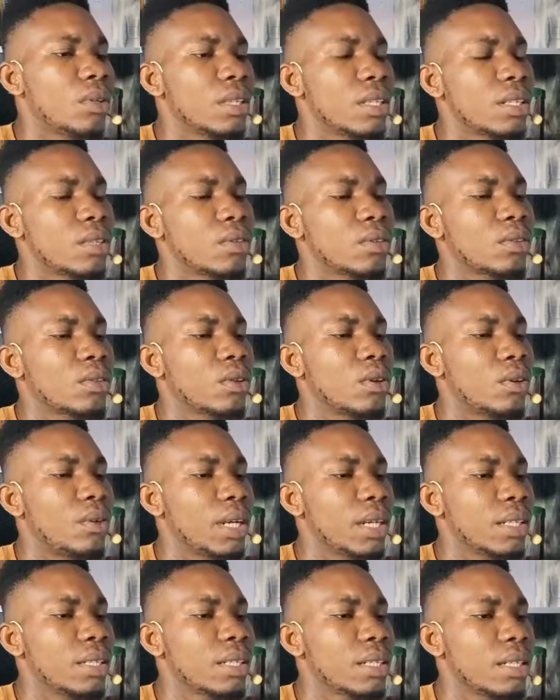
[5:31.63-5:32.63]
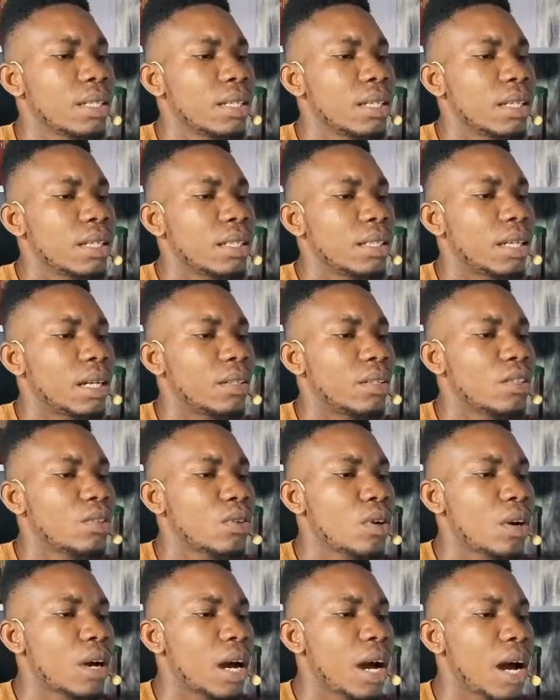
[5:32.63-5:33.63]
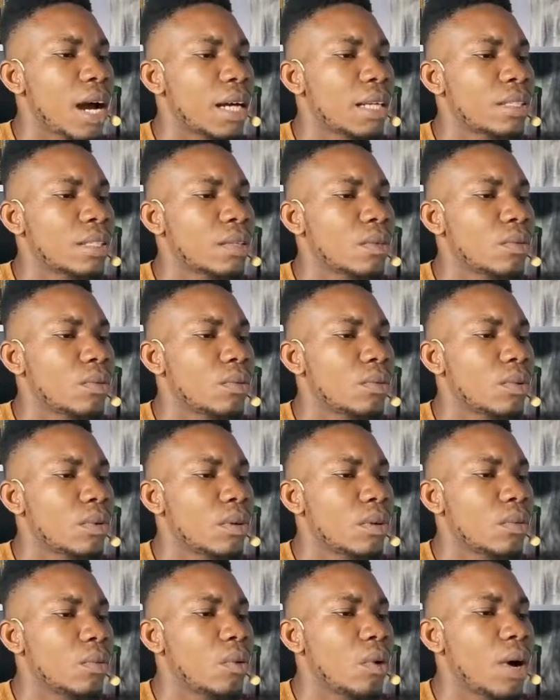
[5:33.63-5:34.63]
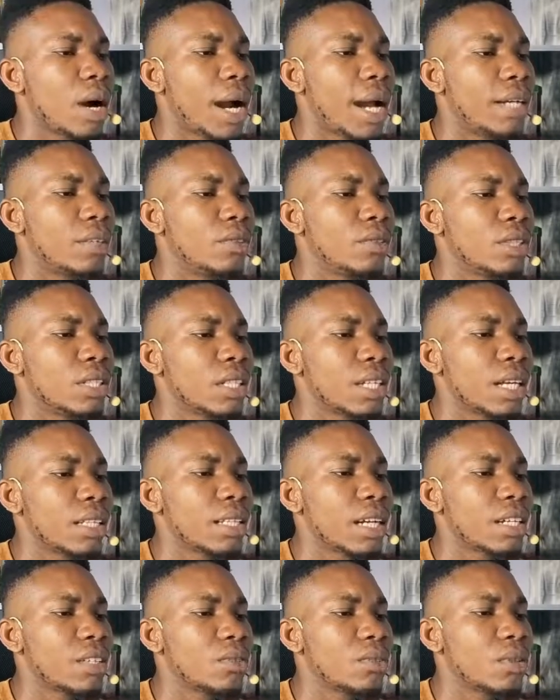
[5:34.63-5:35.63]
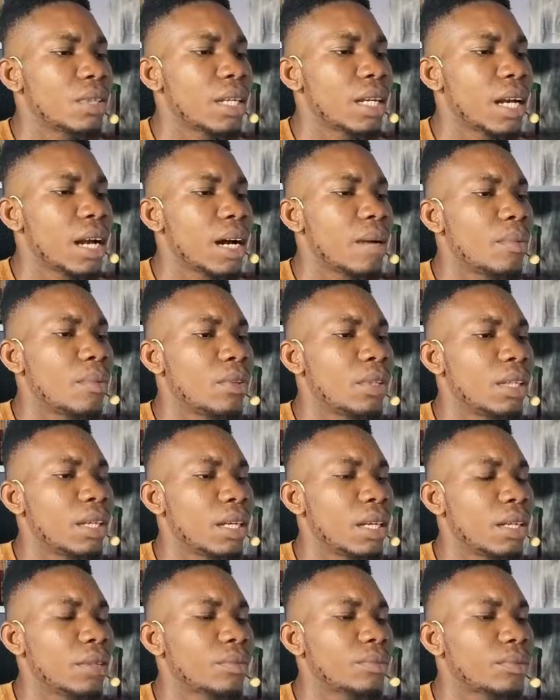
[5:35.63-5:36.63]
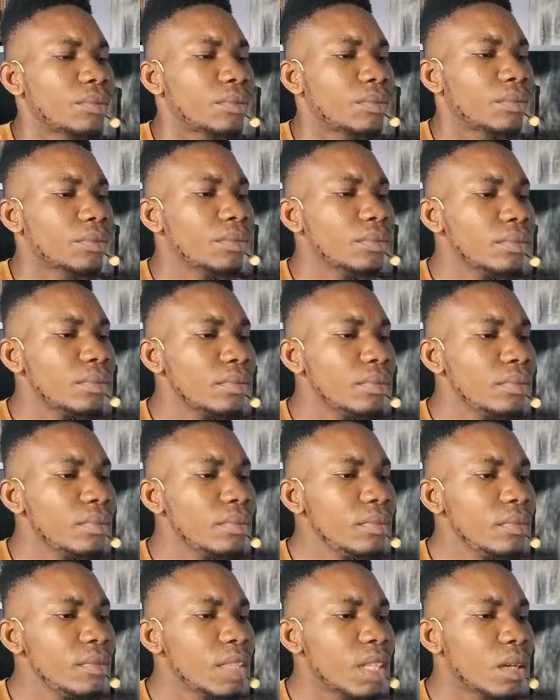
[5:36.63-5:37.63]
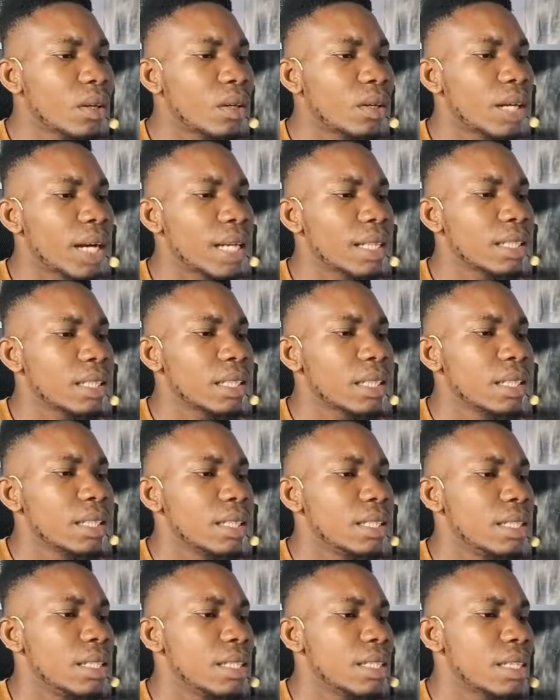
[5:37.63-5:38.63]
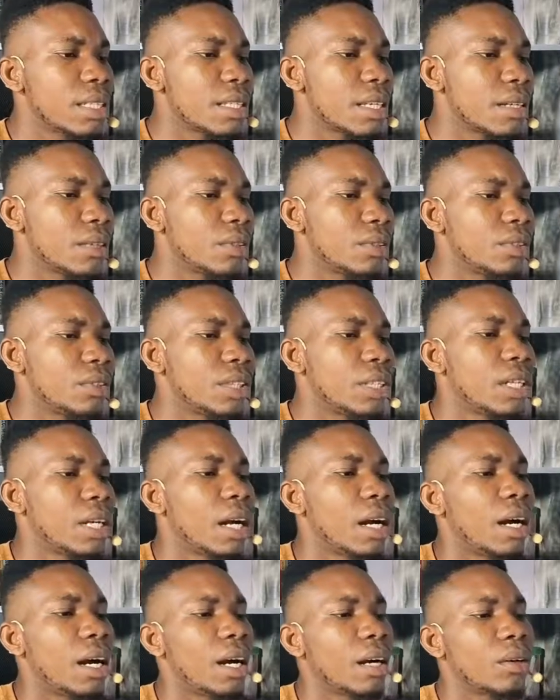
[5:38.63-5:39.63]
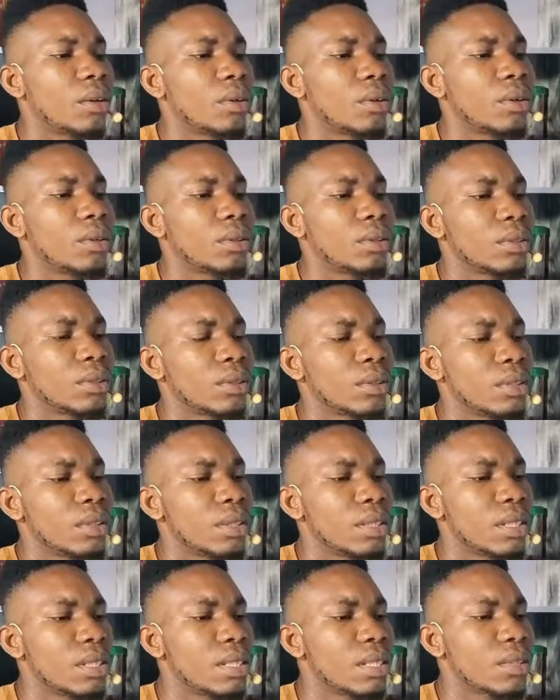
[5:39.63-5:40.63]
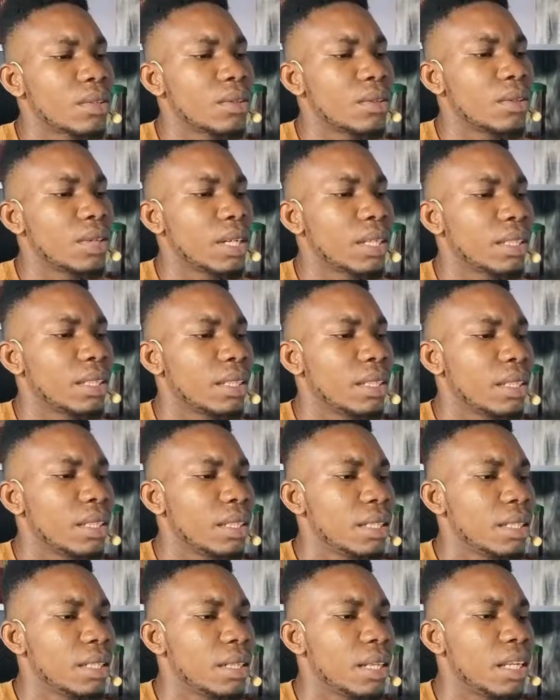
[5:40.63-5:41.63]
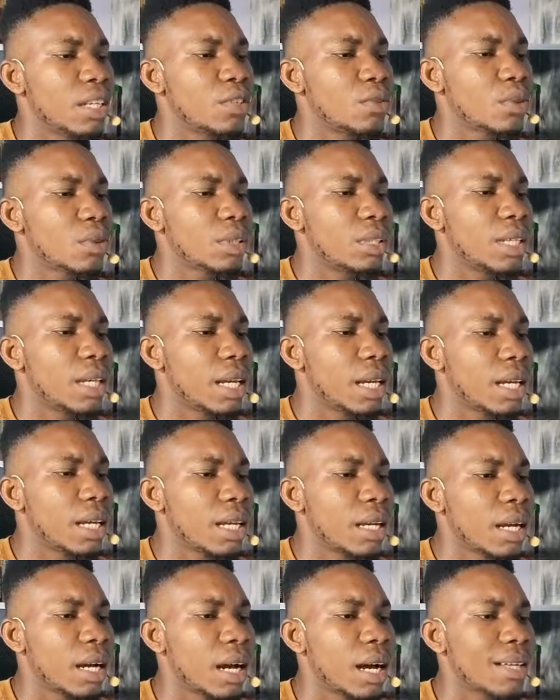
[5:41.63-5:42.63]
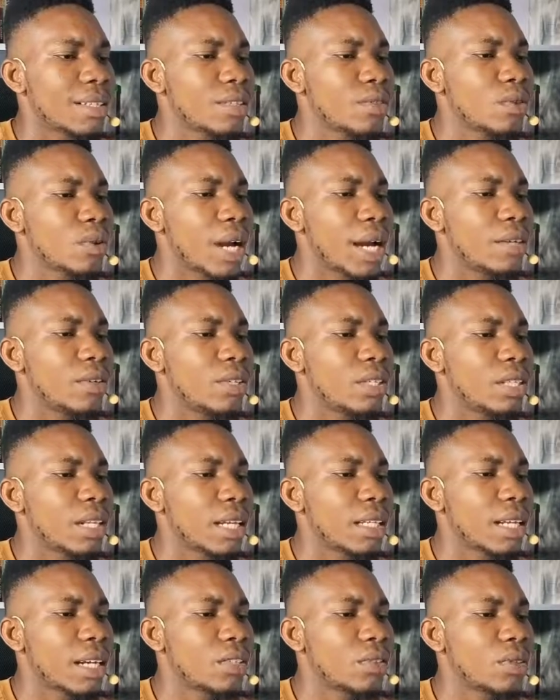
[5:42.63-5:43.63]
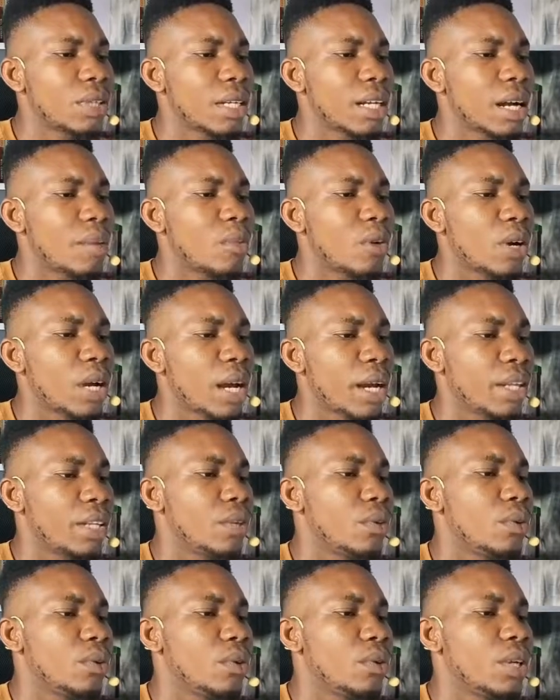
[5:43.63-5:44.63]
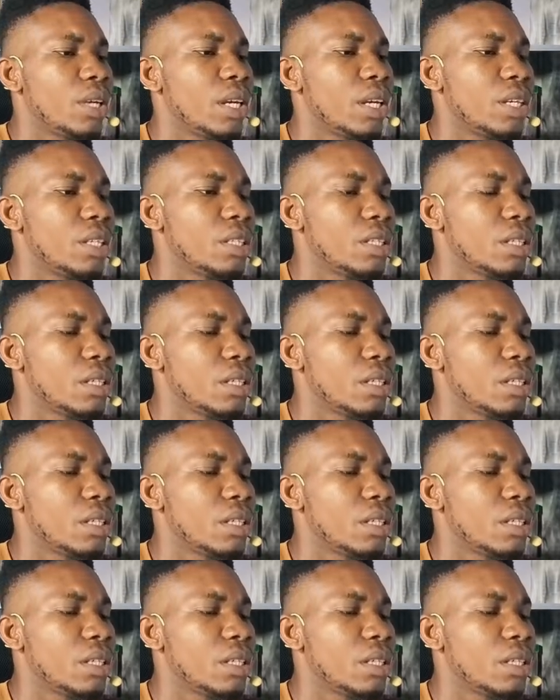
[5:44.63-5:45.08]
This is not correct. Now, this one has 1 hydrogen attached to the carbon here. All right. This is a secondary alcohol. This is correct. This one here has 2 hydrogen attached to the carbon carrying the OH.